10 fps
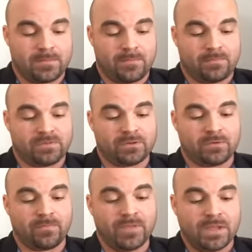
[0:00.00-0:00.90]

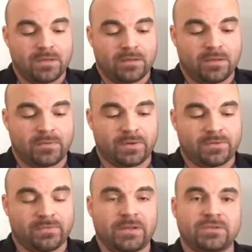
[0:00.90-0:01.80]
So, anyways,
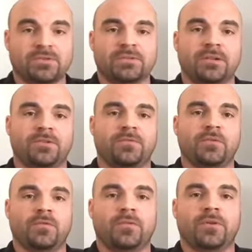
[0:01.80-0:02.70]
that's just a little
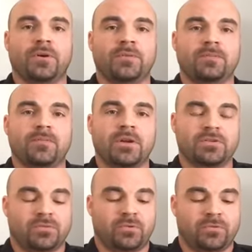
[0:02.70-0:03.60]
food for thought. I
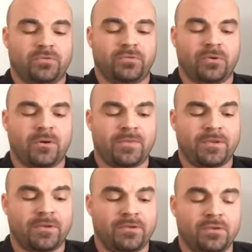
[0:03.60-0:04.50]
just wanted to throw out
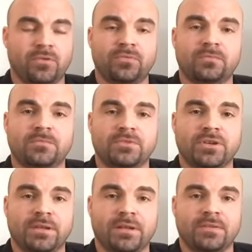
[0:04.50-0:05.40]
there. You can go
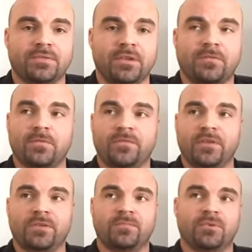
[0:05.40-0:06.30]
check it out yourself on
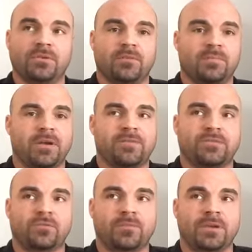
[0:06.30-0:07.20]
Facebook, compare the
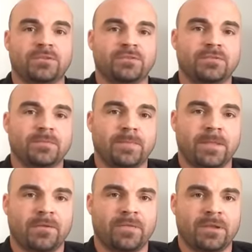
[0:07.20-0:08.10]
2 pages,
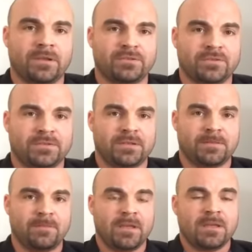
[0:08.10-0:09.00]
everything I just said.
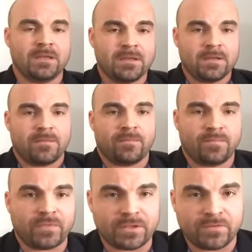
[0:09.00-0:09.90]

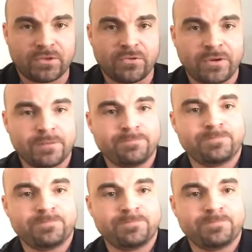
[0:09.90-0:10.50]
Thanks for tuning in.